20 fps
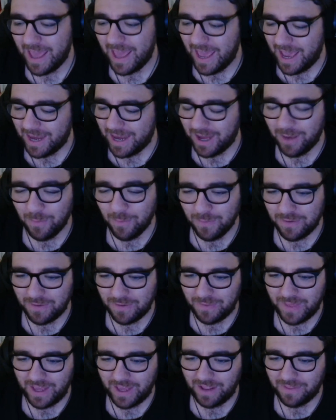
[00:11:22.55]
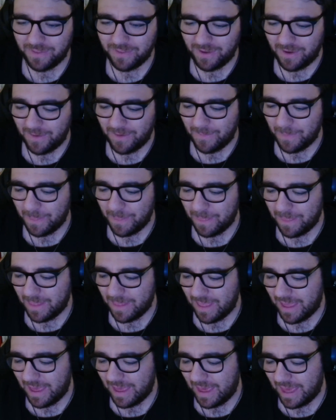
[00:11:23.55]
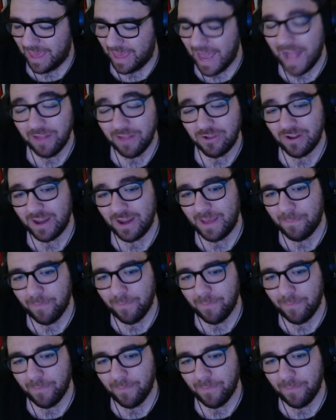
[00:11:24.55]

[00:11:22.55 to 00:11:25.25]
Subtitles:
And I also think that he actually